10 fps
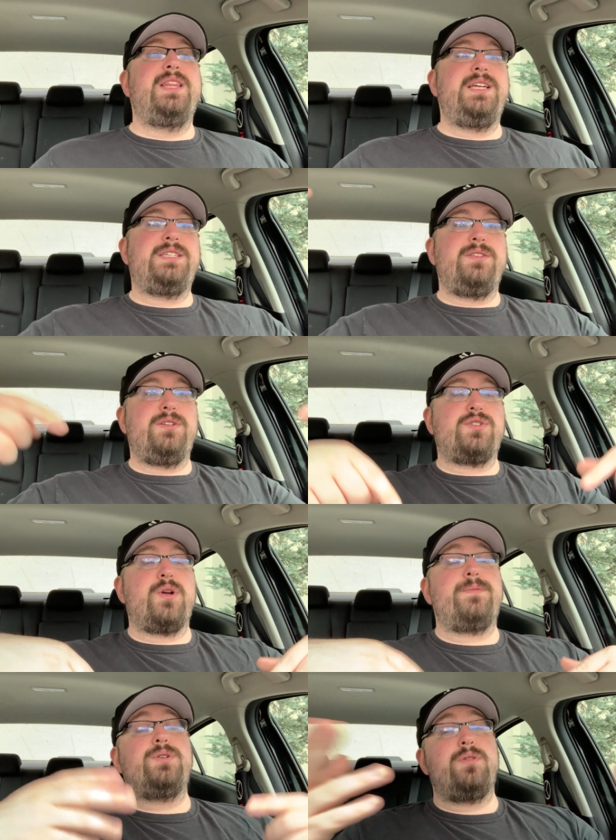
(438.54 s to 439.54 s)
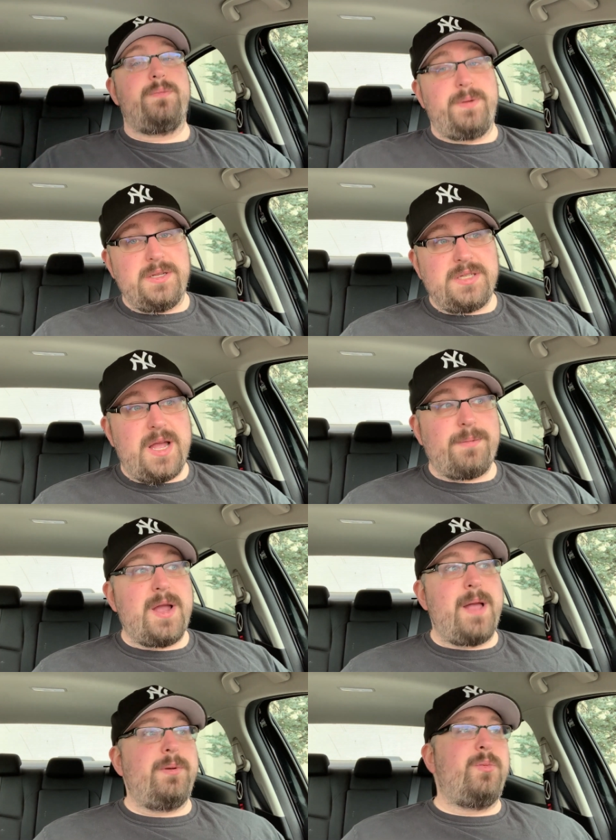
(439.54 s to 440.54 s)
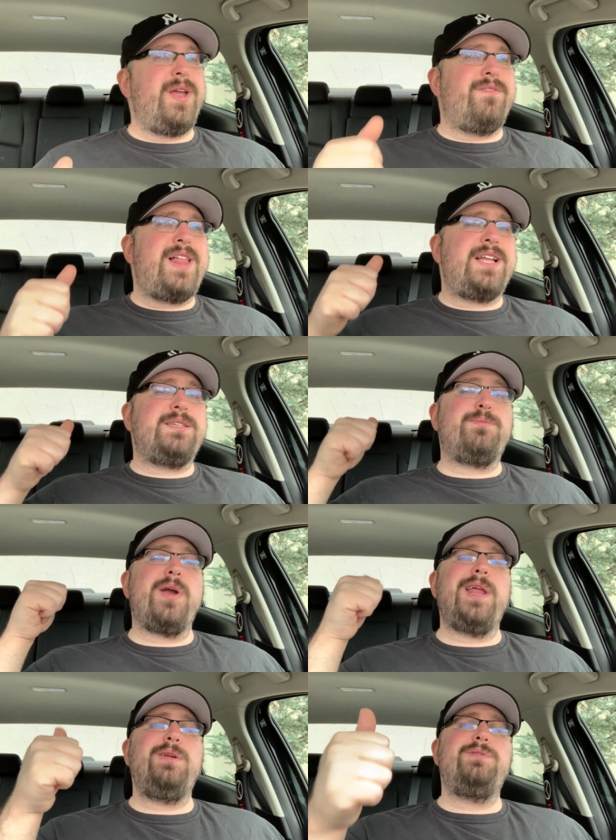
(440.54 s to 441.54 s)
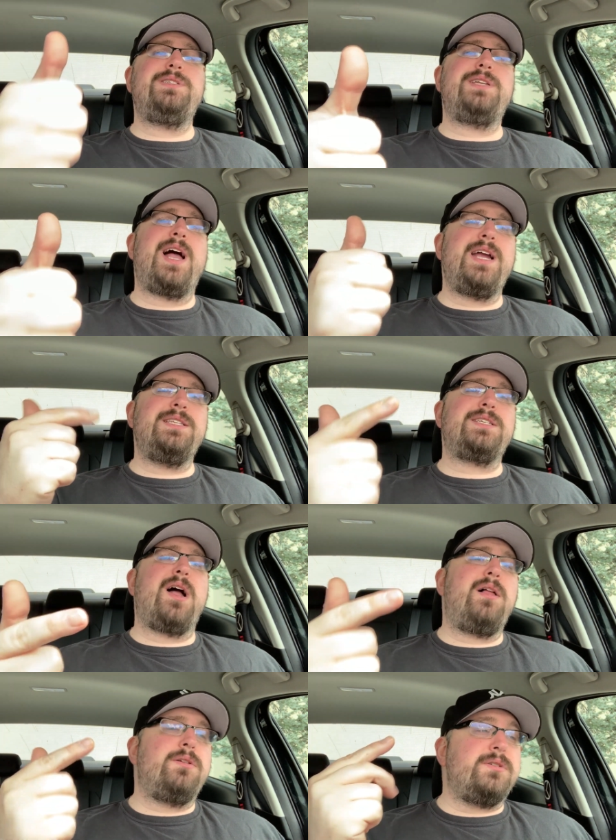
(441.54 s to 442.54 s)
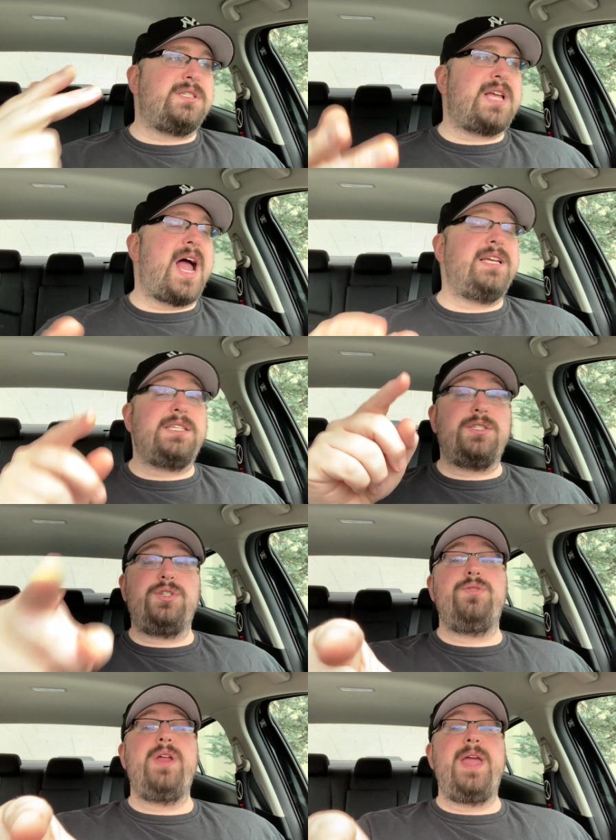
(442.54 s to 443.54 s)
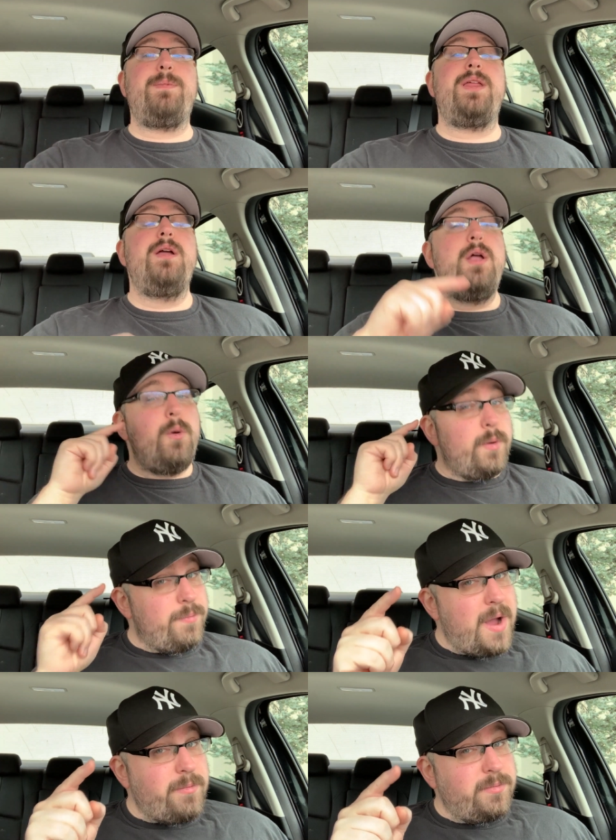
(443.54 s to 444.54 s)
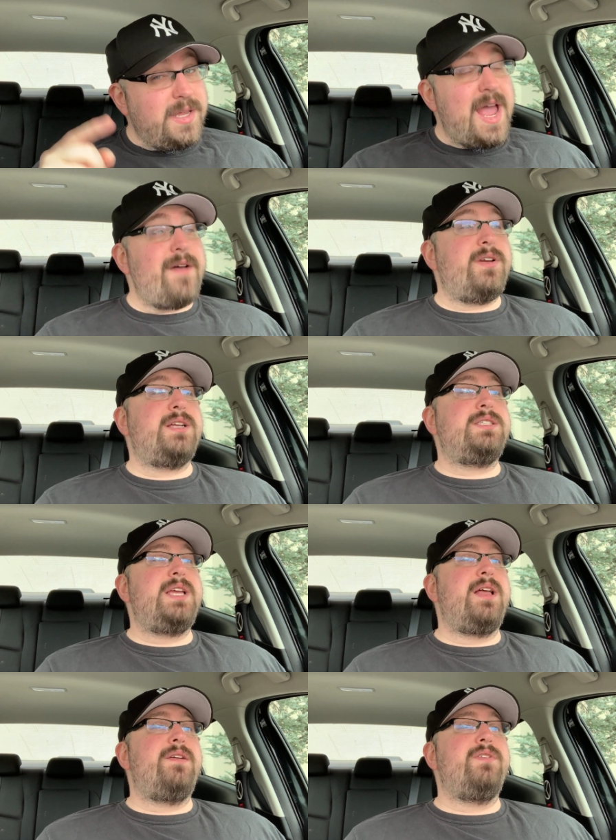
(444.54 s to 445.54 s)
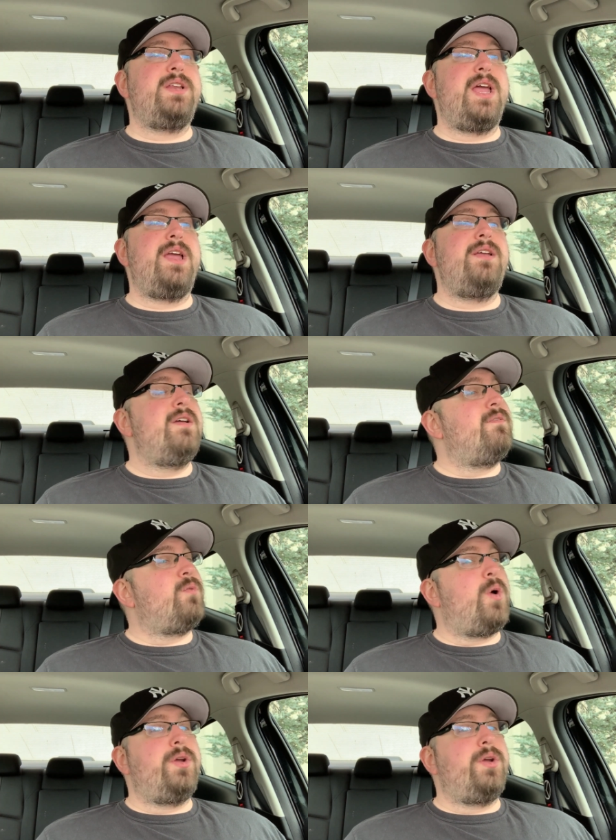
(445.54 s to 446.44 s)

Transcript: Links in the description of the pin top comment. We have lots of brands brand new designs, colors, sizes, you name it. We probably have it on sale every day. For